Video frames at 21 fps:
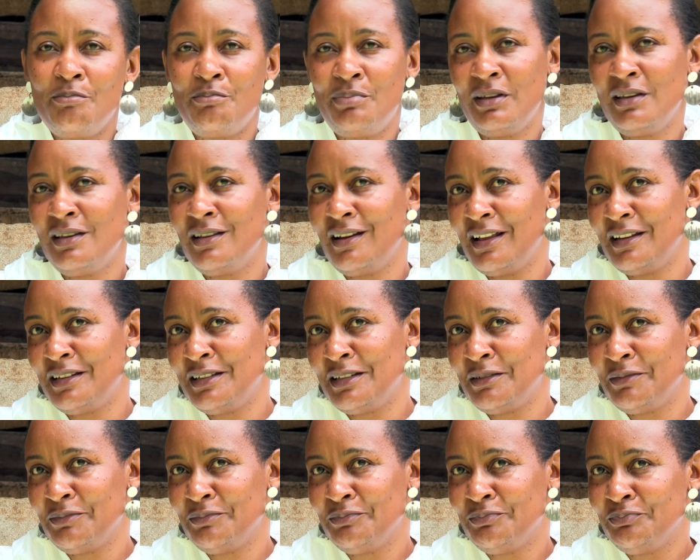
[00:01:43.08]

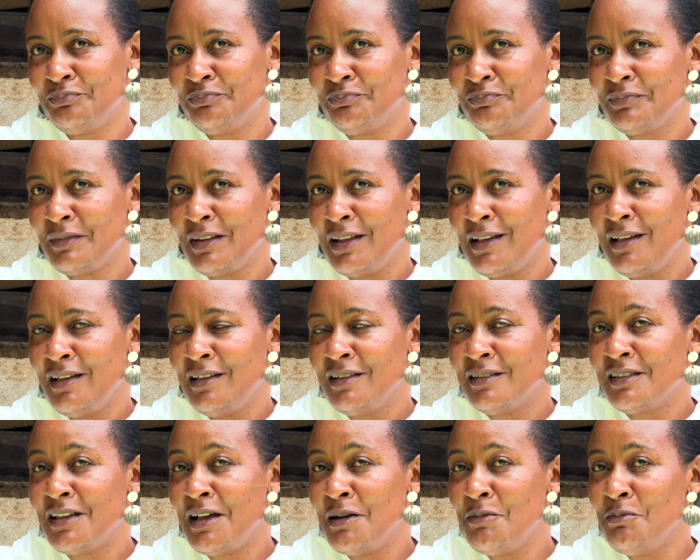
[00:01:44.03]
piglet.
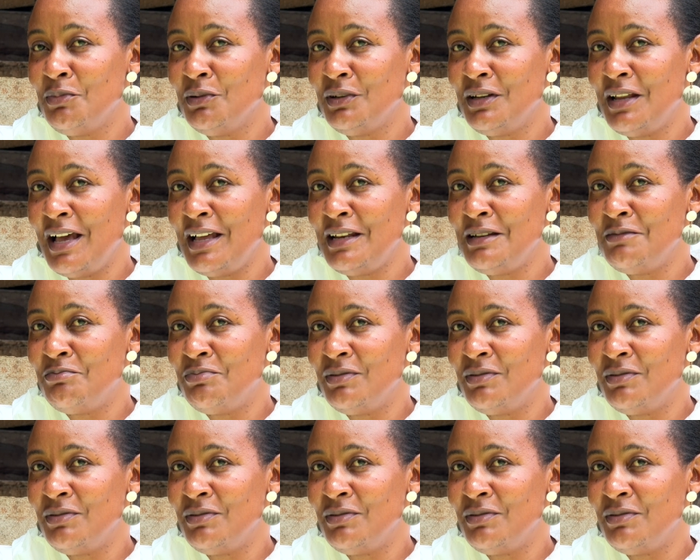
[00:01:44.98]
Somebody had